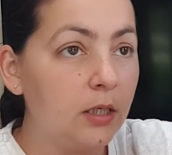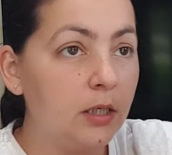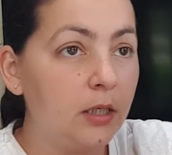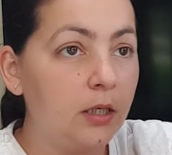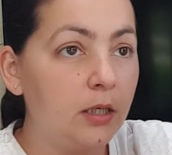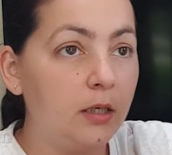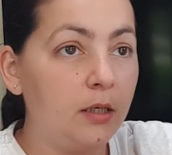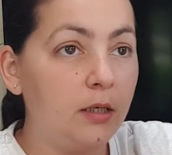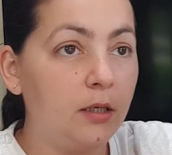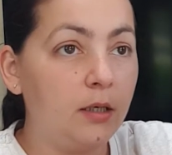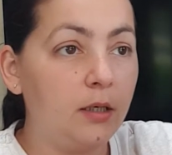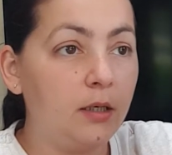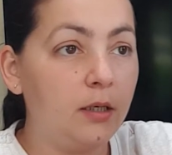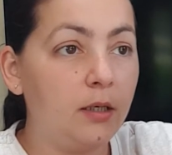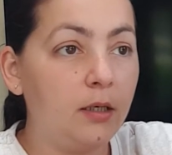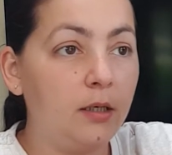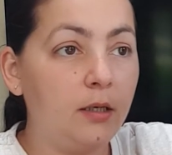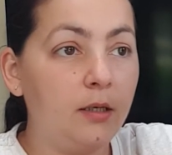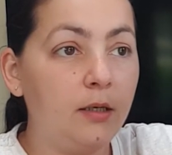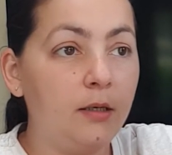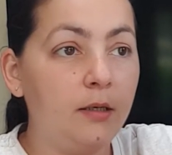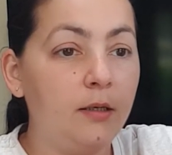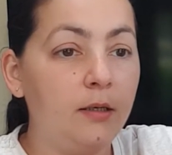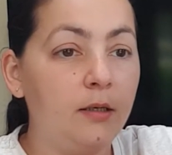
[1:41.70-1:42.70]

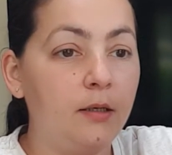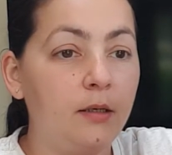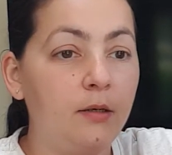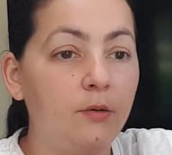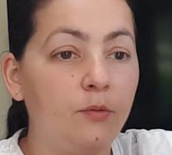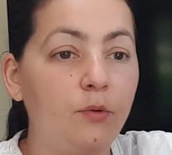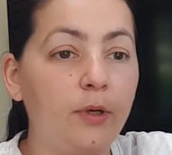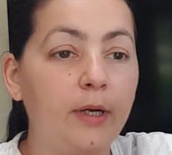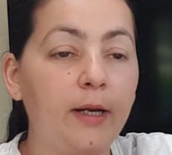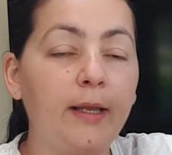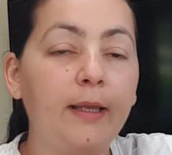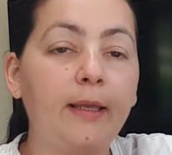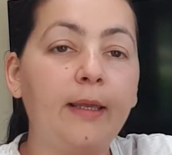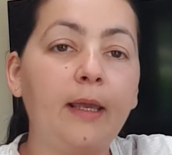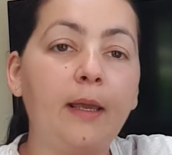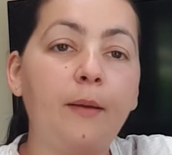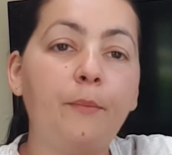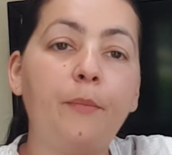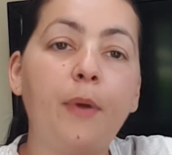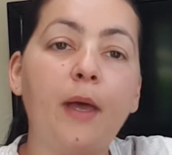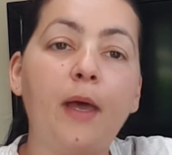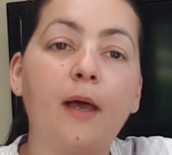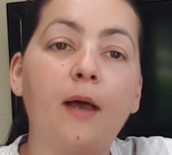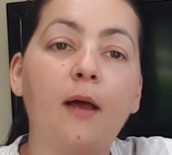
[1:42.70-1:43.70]
when I came
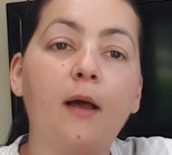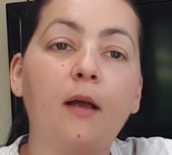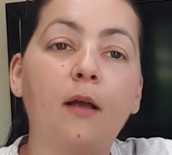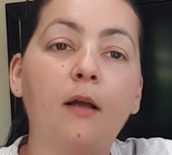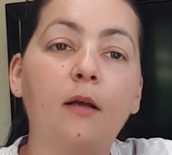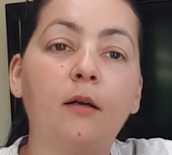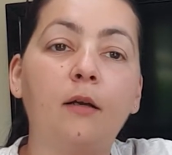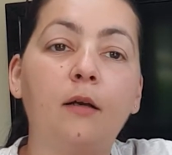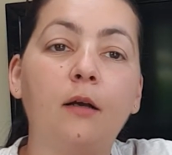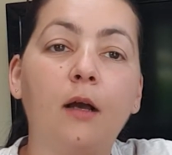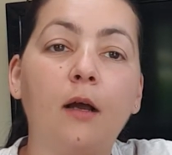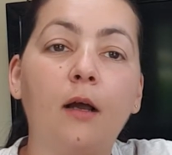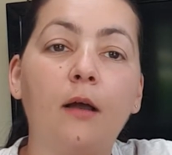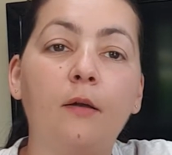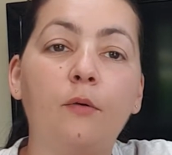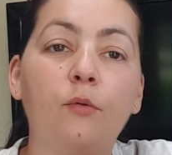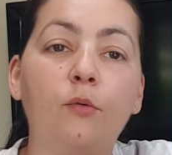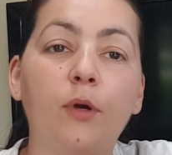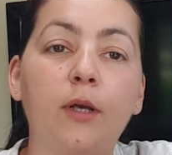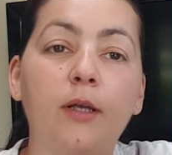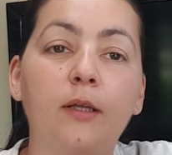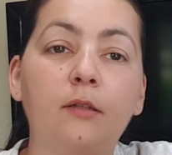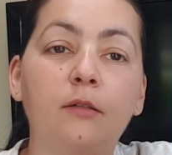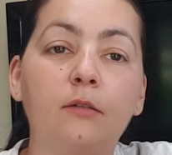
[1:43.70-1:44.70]
back I
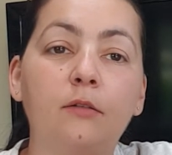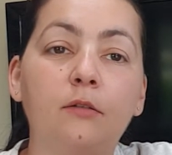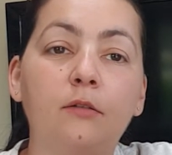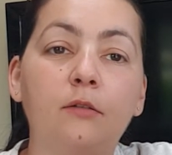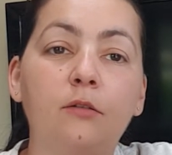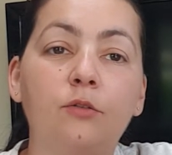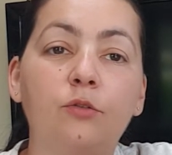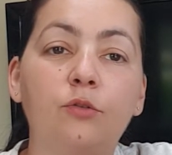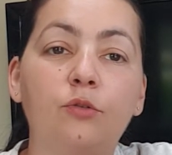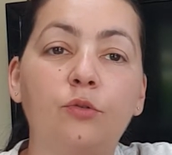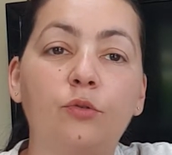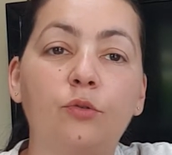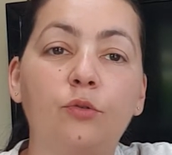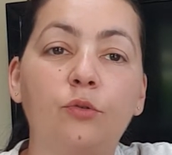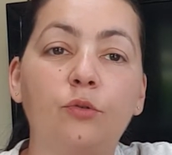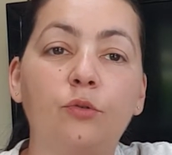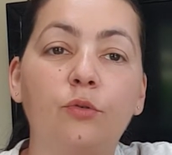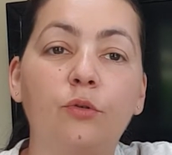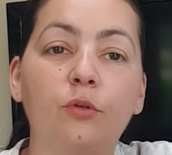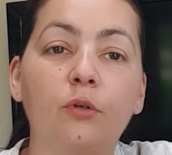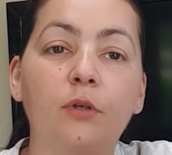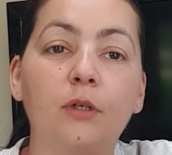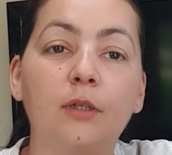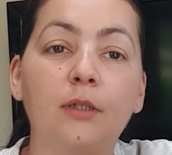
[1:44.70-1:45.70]
went
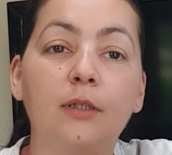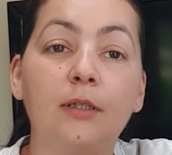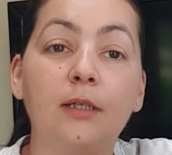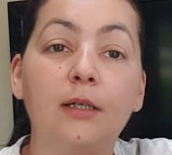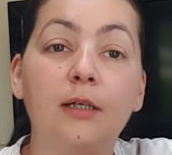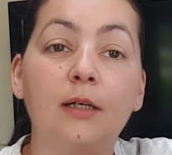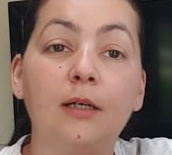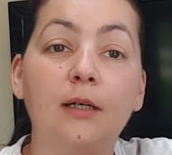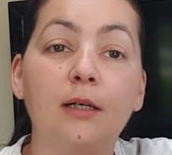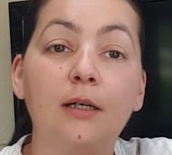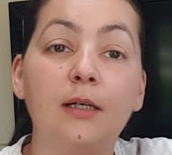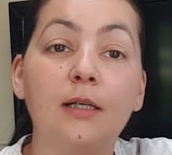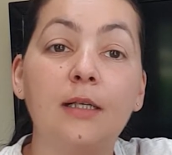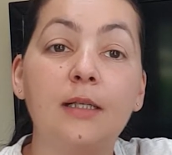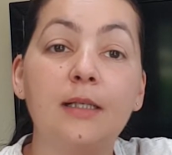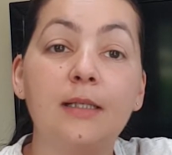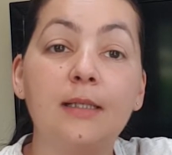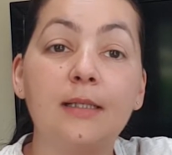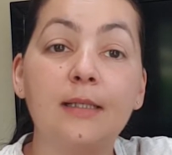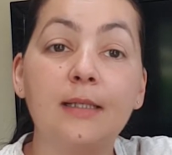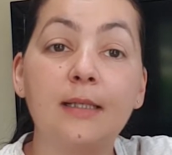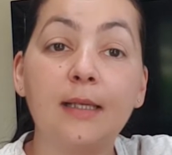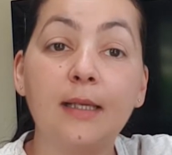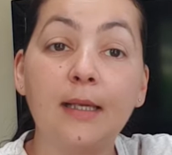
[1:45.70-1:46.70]
to the
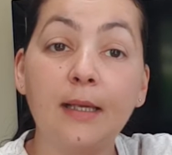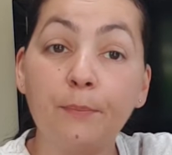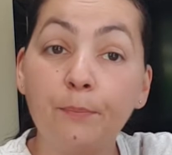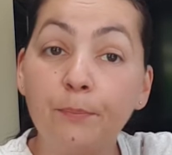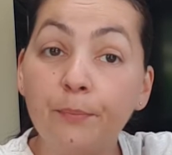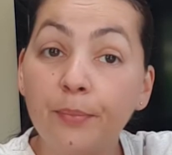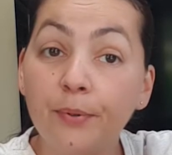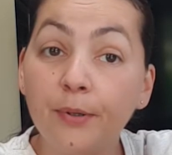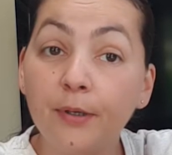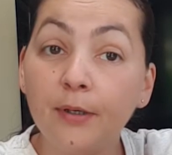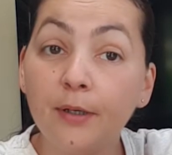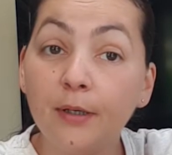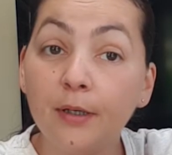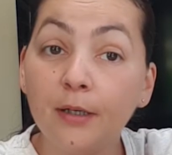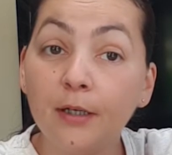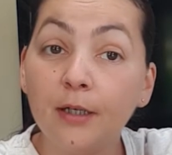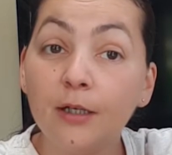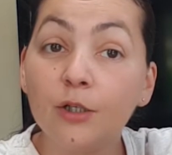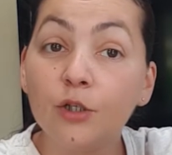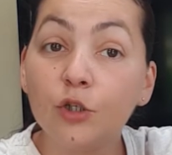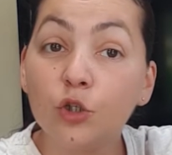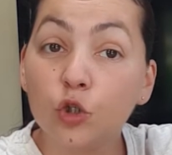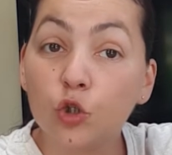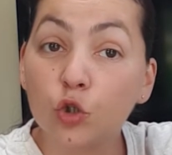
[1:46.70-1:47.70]
skip
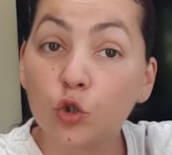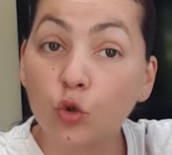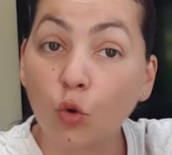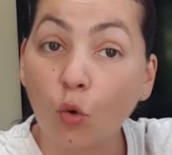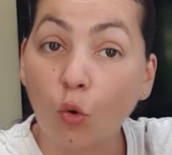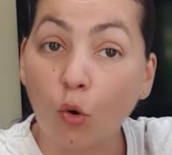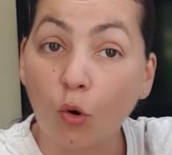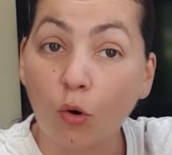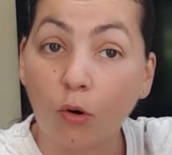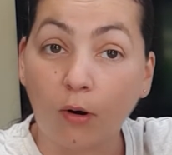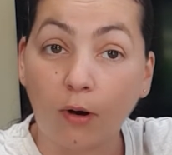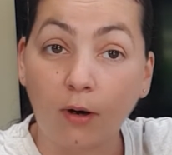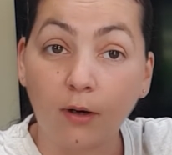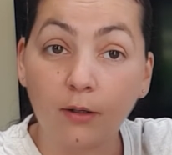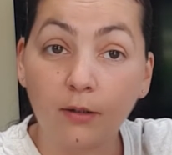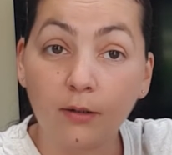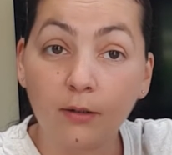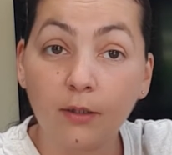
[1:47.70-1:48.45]
store.